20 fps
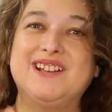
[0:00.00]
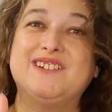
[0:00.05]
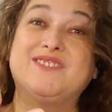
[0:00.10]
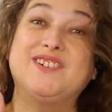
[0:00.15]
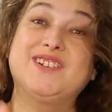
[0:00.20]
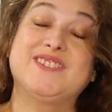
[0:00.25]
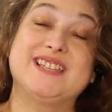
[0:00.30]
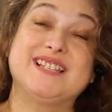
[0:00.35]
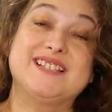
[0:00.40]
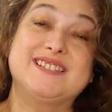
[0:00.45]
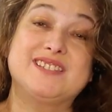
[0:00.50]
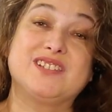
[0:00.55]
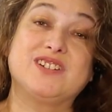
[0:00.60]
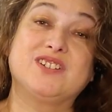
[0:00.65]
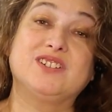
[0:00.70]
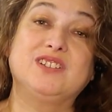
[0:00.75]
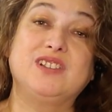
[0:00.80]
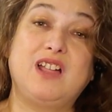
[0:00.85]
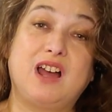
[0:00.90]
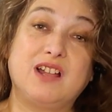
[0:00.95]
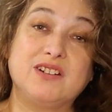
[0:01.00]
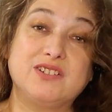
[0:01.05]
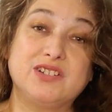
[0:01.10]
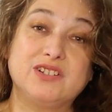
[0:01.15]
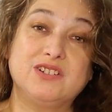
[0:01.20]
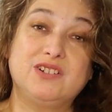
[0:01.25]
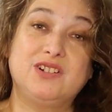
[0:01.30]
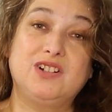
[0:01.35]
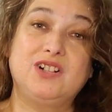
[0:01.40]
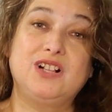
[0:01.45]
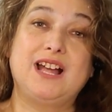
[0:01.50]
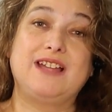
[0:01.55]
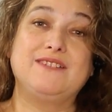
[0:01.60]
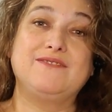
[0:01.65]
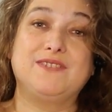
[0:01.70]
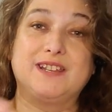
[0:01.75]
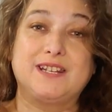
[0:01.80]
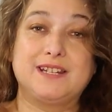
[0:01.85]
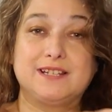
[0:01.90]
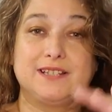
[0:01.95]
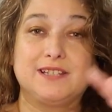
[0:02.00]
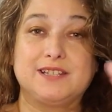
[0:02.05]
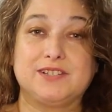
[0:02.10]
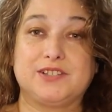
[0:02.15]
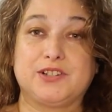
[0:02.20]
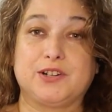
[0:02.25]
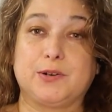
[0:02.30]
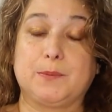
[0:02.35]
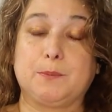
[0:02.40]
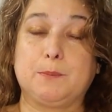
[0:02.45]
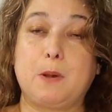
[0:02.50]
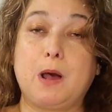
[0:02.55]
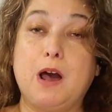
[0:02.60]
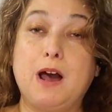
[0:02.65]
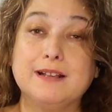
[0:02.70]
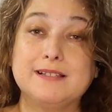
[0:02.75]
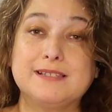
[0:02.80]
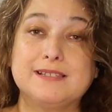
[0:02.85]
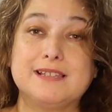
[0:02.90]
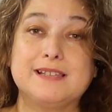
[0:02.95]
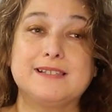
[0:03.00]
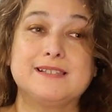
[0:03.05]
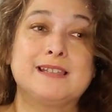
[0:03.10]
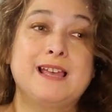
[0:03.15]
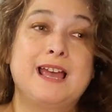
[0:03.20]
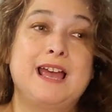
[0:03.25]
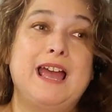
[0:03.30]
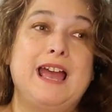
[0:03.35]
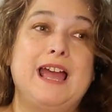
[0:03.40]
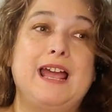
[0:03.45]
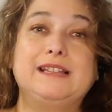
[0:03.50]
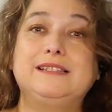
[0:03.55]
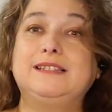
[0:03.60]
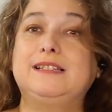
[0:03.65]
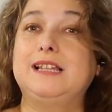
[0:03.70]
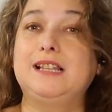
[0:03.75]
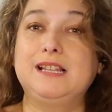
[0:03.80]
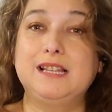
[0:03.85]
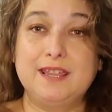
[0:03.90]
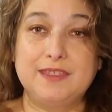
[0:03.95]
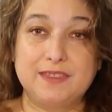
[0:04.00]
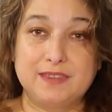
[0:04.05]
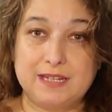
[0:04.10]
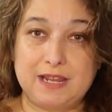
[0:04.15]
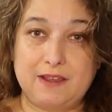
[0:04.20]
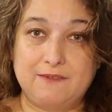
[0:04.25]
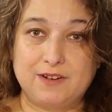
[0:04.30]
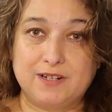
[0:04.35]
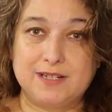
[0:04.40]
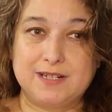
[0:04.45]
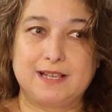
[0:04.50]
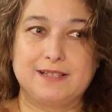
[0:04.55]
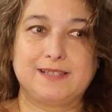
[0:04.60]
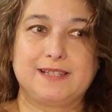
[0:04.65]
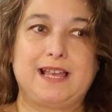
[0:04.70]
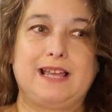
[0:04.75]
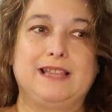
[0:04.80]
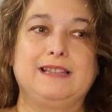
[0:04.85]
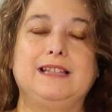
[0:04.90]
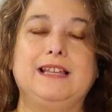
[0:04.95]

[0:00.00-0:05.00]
for things that are logical and fit into certain boxes, and Lilith never does that.